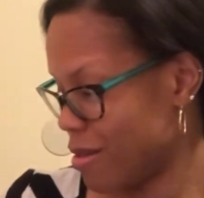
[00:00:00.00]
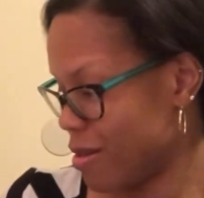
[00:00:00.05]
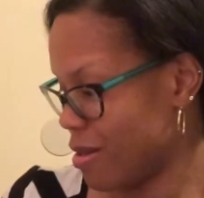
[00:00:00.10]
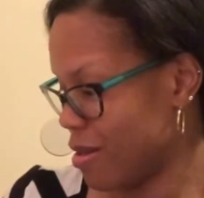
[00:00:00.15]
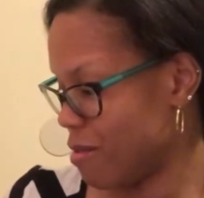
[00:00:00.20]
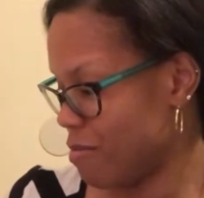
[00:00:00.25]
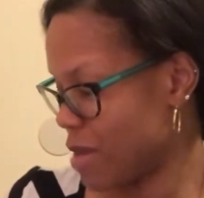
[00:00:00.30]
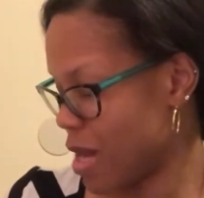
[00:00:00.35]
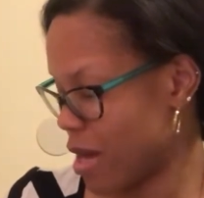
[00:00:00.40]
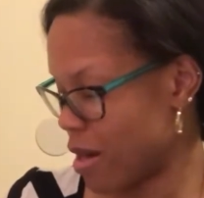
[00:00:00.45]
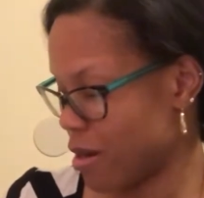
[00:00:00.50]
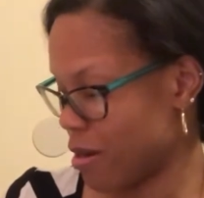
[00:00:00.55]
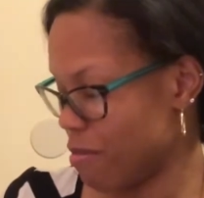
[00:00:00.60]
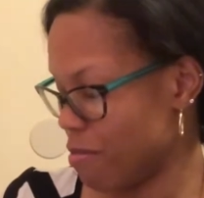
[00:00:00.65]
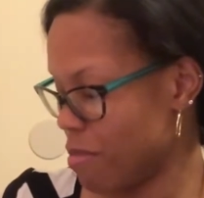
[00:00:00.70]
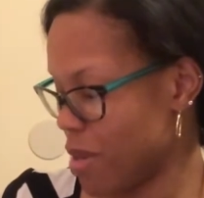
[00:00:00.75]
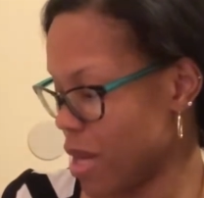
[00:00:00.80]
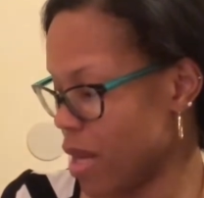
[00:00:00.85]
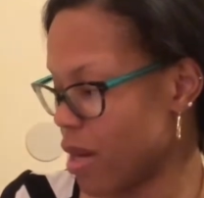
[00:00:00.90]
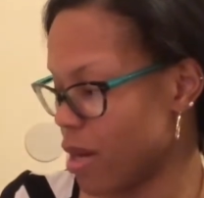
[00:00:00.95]
I'm not a
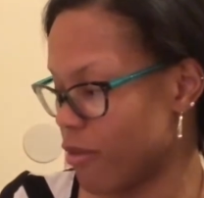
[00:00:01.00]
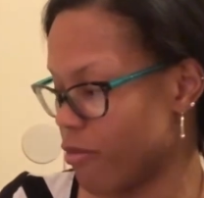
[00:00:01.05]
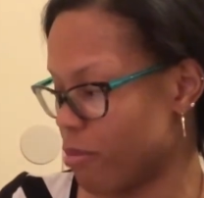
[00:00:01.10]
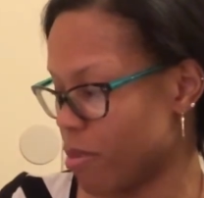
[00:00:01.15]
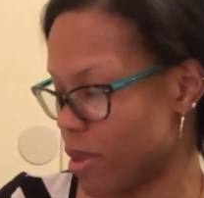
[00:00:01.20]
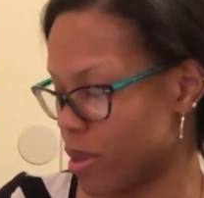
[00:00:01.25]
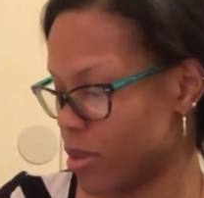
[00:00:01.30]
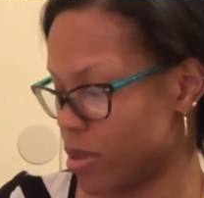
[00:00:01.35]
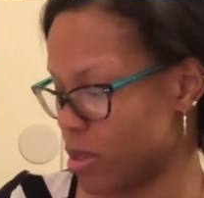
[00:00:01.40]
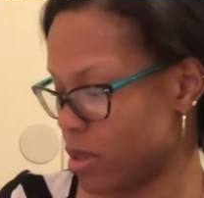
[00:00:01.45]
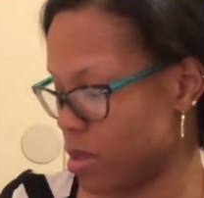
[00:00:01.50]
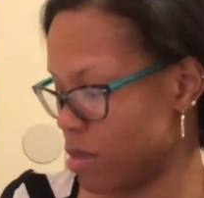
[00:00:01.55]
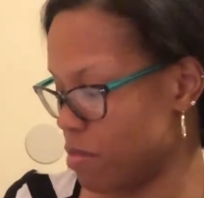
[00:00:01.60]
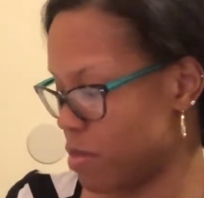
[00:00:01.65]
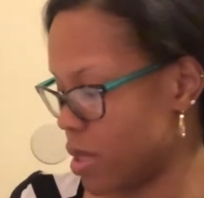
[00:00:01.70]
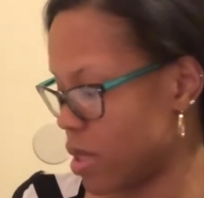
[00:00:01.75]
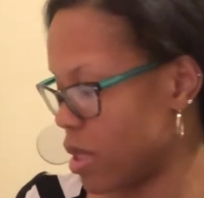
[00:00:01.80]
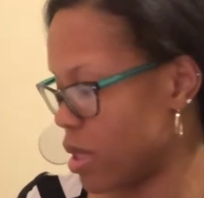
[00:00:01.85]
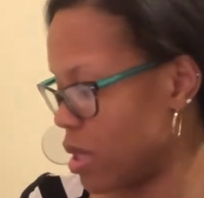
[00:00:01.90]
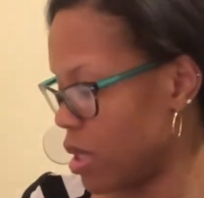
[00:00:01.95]
competitive person,
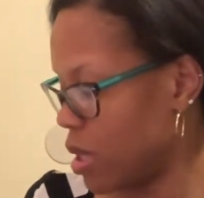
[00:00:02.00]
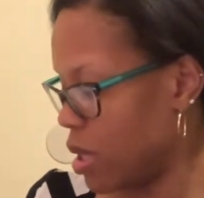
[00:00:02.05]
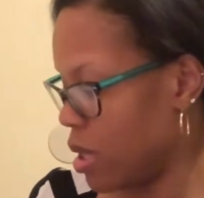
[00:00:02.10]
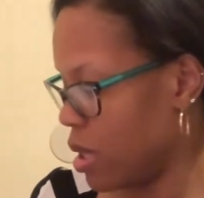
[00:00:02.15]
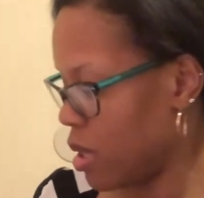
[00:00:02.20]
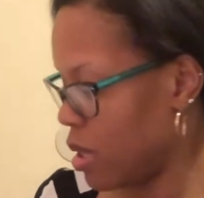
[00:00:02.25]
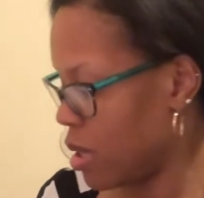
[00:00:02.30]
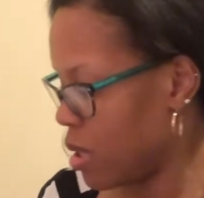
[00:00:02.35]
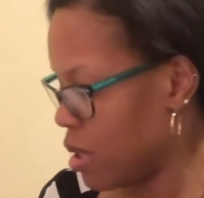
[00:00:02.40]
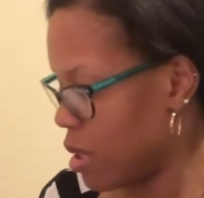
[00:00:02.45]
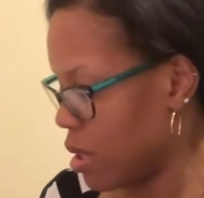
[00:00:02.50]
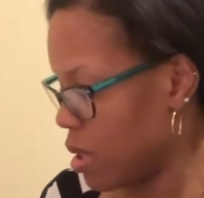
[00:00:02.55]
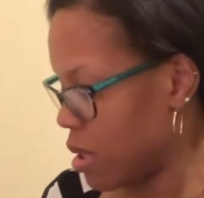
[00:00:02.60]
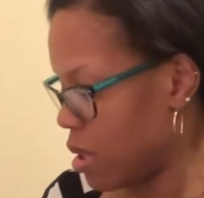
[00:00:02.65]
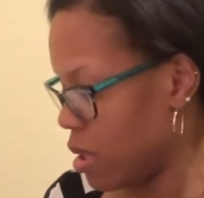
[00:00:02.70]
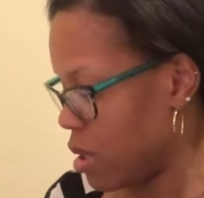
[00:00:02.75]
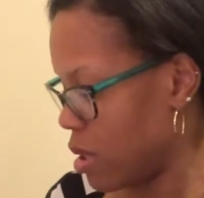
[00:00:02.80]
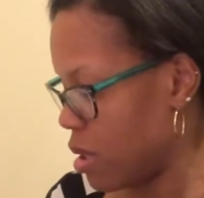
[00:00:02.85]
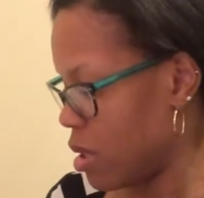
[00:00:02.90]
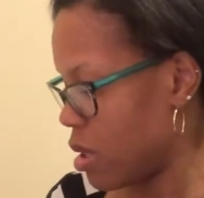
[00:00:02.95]
but
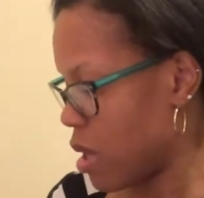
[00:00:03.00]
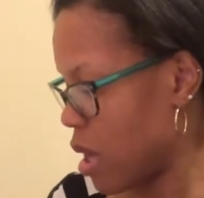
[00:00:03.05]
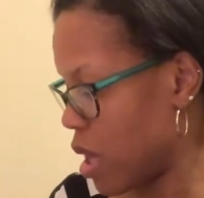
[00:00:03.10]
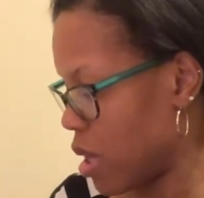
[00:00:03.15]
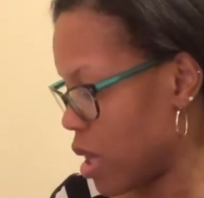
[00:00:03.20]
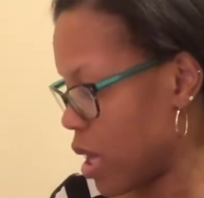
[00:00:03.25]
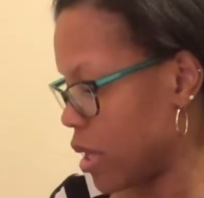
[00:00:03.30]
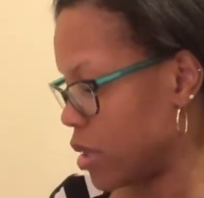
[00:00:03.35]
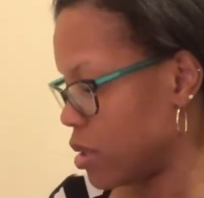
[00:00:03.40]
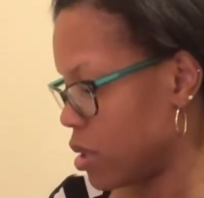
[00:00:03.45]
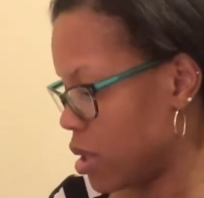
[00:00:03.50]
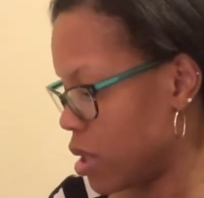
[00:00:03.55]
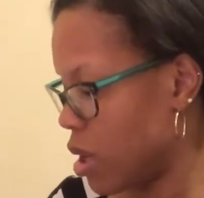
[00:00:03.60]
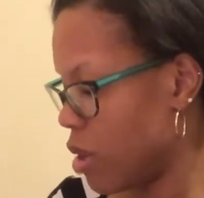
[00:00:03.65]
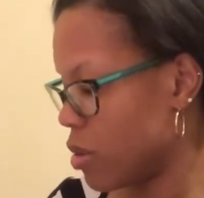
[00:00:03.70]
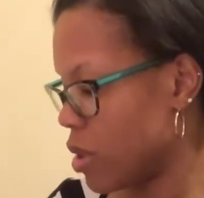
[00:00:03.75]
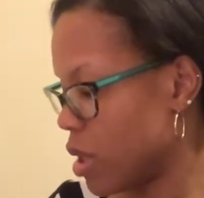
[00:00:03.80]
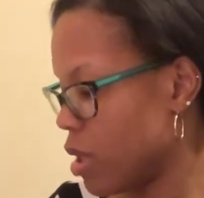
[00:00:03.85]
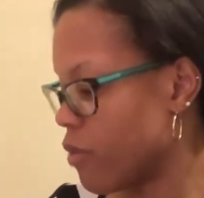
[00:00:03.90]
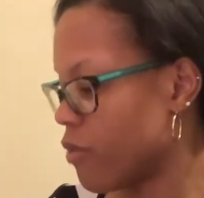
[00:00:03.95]
I like to know
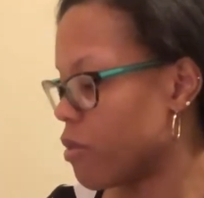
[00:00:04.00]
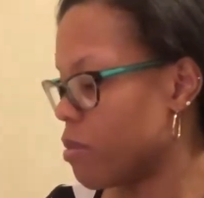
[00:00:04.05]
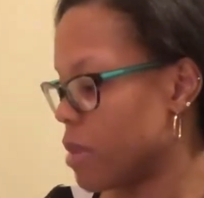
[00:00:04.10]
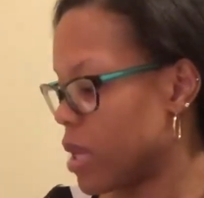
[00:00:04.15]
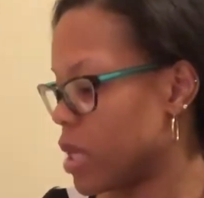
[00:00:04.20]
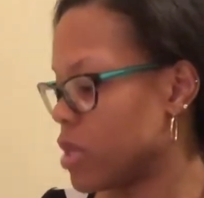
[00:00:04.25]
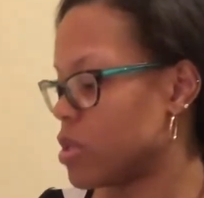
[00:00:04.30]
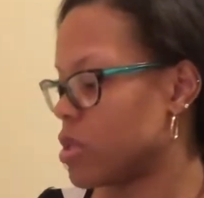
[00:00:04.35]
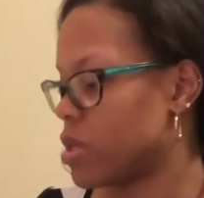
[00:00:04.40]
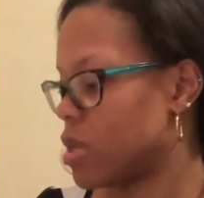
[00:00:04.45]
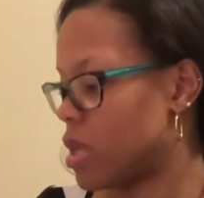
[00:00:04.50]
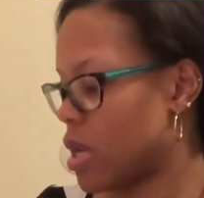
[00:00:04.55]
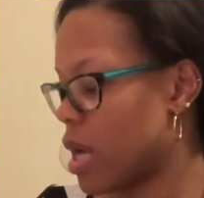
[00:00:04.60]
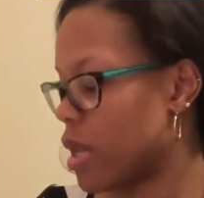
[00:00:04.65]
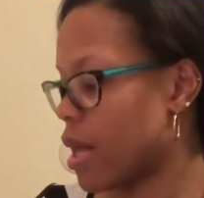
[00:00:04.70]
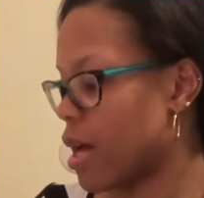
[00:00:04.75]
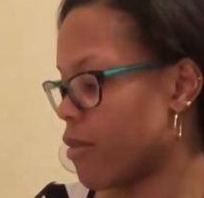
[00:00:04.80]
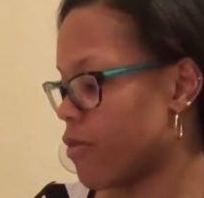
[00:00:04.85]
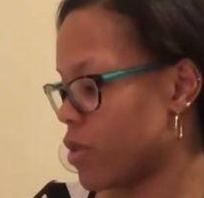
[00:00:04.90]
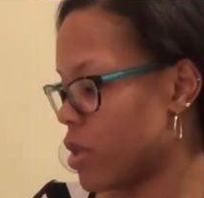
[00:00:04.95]
the information, and I
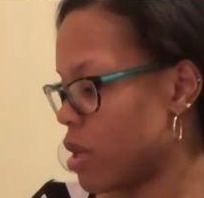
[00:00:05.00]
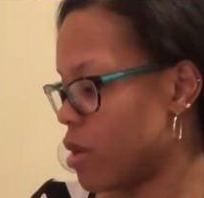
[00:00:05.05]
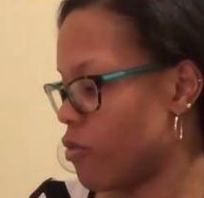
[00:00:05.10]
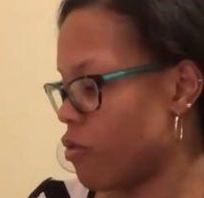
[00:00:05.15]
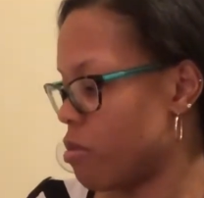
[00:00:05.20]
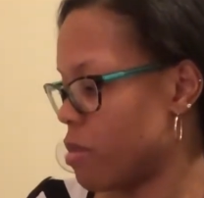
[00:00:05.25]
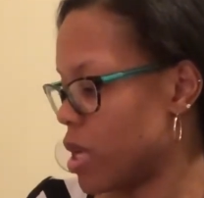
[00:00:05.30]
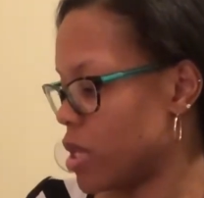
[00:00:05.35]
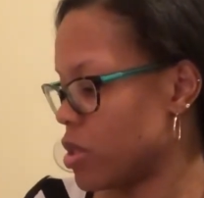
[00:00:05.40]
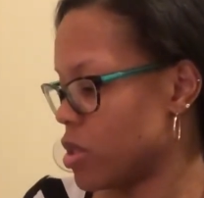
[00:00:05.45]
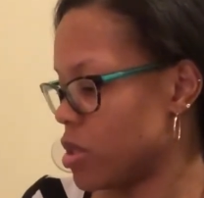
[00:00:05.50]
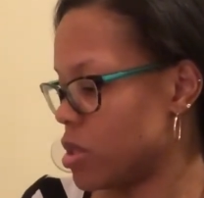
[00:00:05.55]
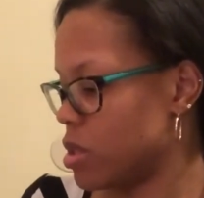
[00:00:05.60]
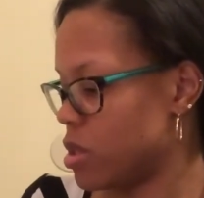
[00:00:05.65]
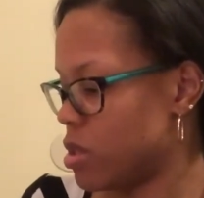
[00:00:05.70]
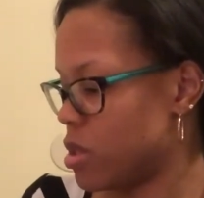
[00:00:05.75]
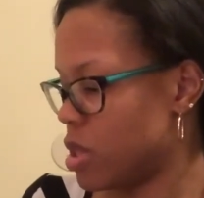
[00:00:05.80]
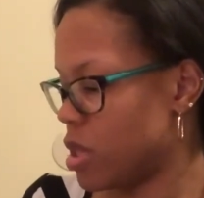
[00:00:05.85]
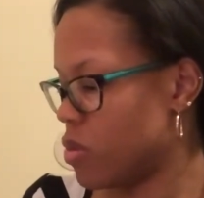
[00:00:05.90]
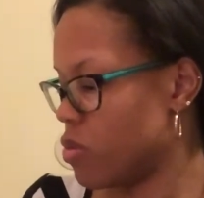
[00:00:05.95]
like for the information to
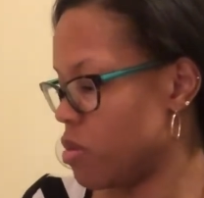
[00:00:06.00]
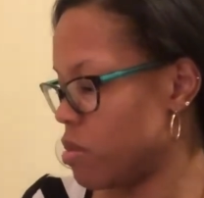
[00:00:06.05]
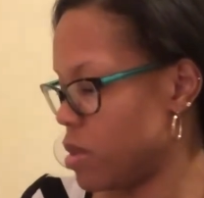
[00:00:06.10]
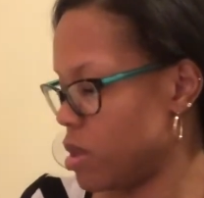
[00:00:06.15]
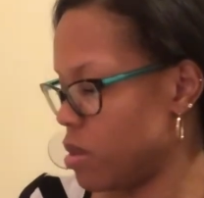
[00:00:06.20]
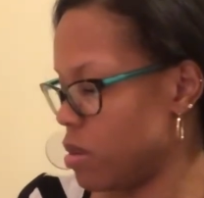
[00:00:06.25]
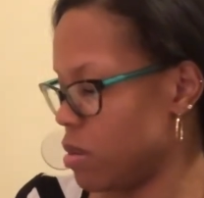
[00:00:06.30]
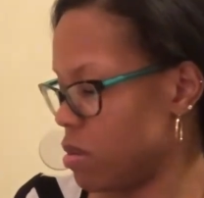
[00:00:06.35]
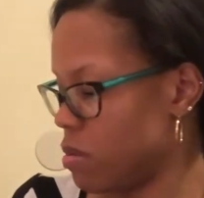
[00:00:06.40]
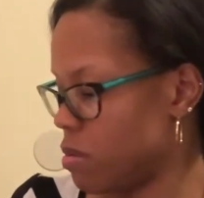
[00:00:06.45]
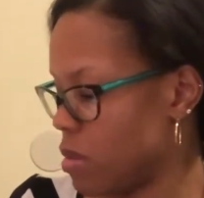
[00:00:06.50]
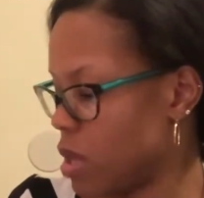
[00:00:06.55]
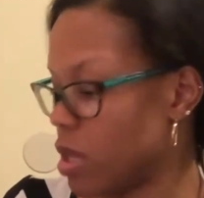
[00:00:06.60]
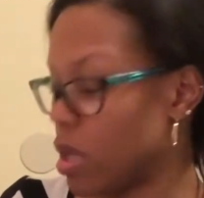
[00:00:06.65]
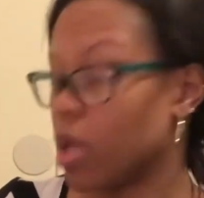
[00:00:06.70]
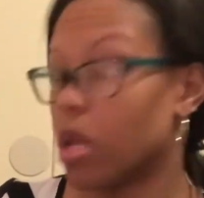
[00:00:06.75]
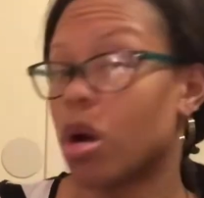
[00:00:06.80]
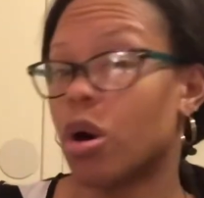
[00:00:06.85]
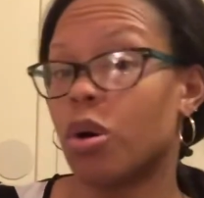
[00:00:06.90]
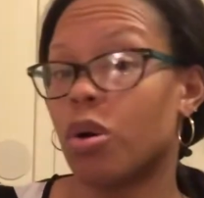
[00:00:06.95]
stick with me in the
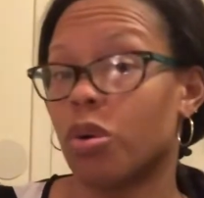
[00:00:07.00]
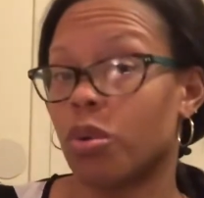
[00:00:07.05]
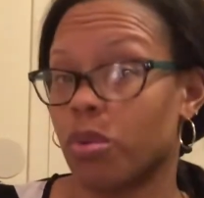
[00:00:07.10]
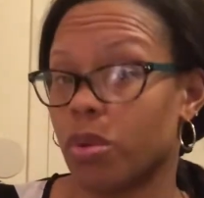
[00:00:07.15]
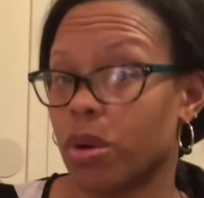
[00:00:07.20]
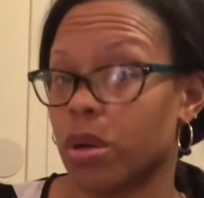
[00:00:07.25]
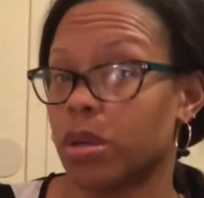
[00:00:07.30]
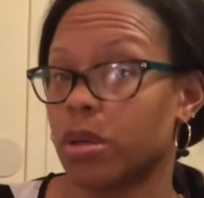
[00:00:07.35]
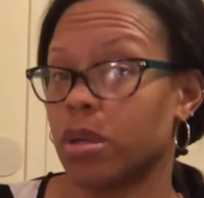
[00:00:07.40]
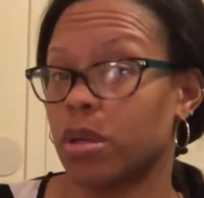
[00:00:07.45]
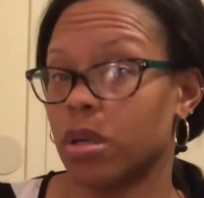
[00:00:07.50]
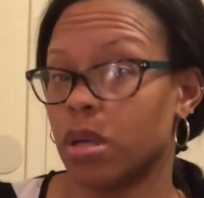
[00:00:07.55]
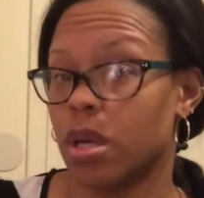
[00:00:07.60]
long run.